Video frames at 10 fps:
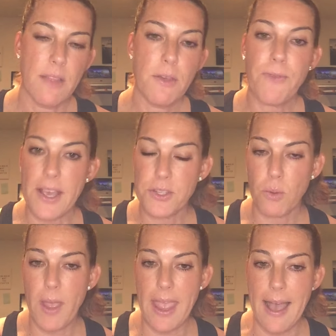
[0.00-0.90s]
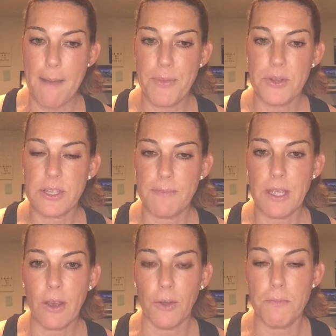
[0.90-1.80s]
the Faster Way app. There's
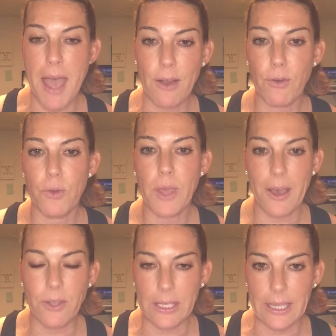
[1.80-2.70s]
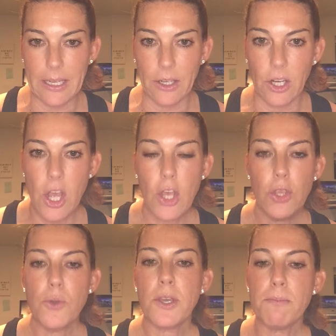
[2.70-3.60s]
something called Macro Calculator.
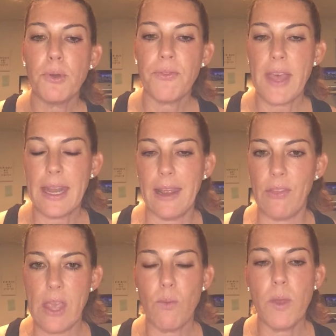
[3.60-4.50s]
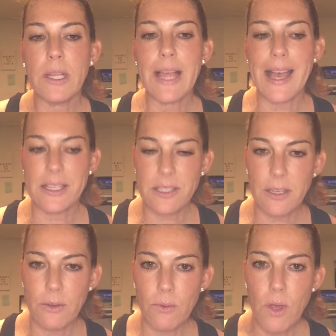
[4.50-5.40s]
You can put that in. They will
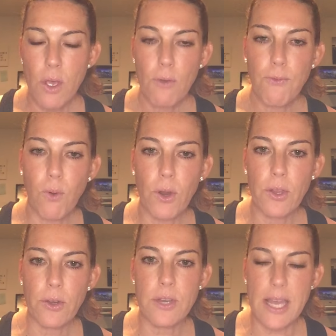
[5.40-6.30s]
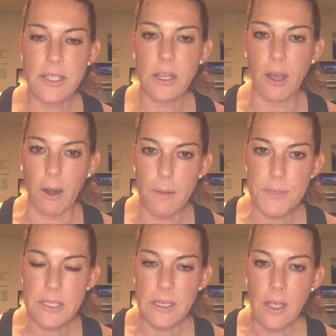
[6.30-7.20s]
ask you for your net
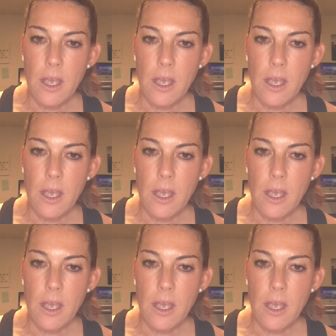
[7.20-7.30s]
carbs.